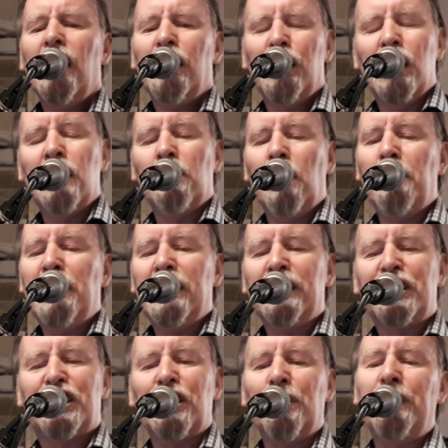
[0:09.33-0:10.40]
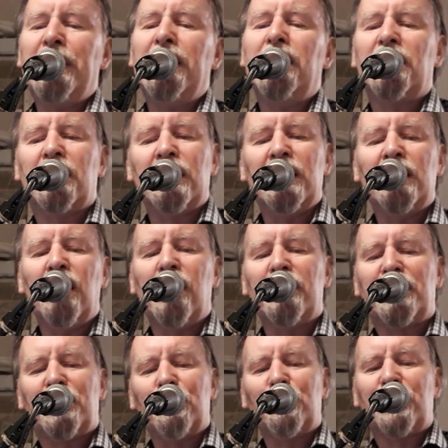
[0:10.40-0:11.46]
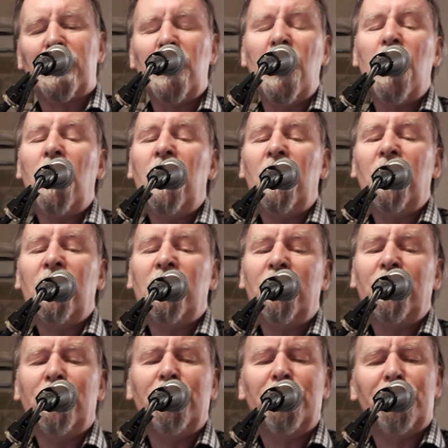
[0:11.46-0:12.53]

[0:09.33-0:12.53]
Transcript: Never been so easy or so slow.